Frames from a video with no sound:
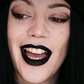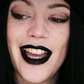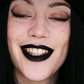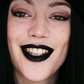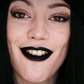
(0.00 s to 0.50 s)

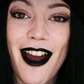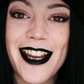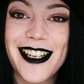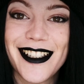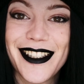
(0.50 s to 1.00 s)
it's
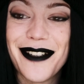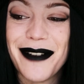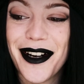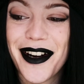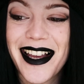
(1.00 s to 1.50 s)
great. To
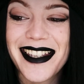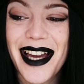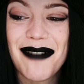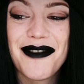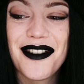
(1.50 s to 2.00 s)
be honest,
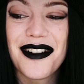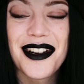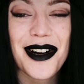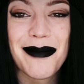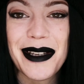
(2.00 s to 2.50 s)
I'm not a
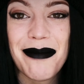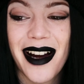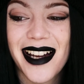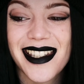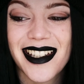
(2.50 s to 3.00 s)
comedy
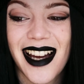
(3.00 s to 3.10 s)
person.